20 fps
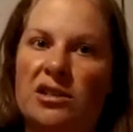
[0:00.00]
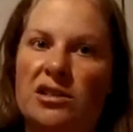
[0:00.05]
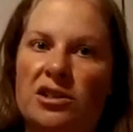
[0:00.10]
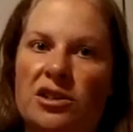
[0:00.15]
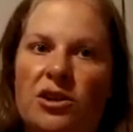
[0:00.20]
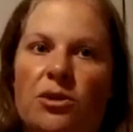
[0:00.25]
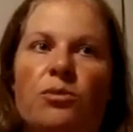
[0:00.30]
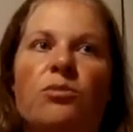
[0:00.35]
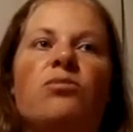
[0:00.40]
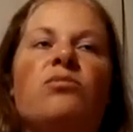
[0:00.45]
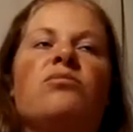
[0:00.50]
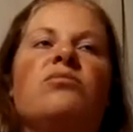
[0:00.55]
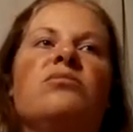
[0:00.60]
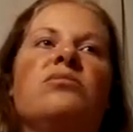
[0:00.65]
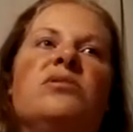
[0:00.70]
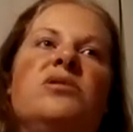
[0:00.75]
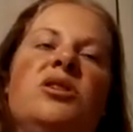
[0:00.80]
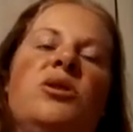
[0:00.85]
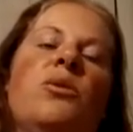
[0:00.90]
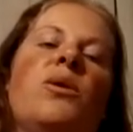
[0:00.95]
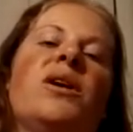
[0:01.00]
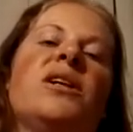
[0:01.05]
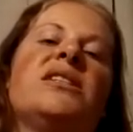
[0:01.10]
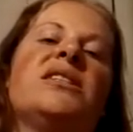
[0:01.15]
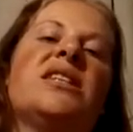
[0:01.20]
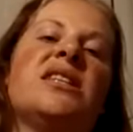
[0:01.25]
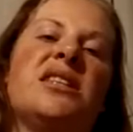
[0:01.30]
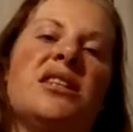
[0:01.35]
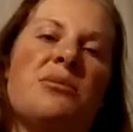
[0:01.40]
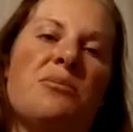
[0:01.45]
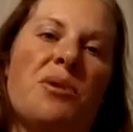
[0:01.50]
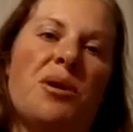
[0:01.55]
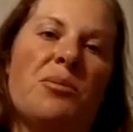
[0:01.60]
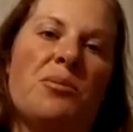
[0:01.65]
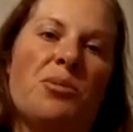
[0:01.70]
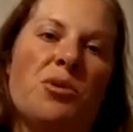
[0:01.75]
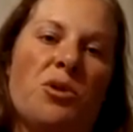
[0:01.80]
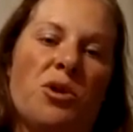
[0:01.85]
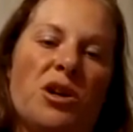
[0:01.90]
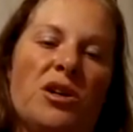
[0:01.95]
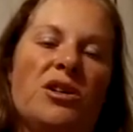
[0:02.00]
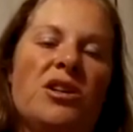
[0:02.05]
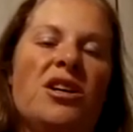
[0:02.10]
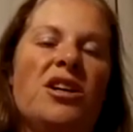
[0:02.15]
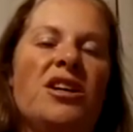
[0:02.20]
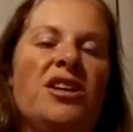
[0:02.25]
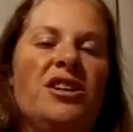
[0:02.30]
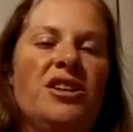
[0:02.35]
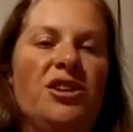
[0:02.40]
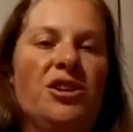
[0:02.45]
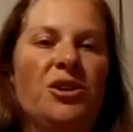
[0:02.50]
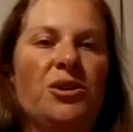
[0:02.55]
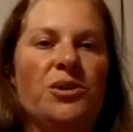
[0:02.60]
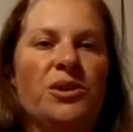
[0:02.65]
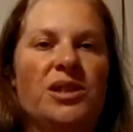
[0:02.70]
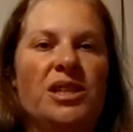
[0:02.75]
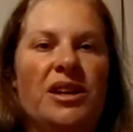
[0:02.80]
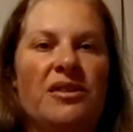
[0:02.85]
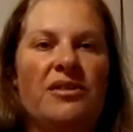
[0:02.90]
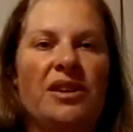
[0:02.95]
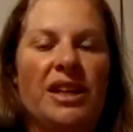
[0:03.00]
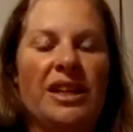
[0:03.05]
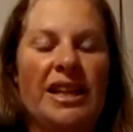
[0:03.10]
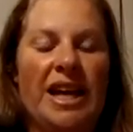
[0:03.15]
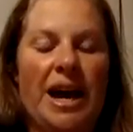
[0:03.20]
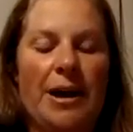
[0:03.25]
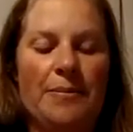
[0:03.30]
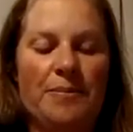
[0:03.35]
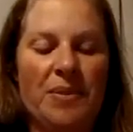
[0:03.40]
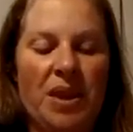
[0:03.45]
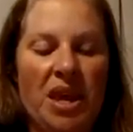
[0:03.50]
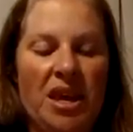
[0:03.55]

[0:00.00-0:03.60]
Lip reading: You know, you want to sit them up more, you know, stuff like that.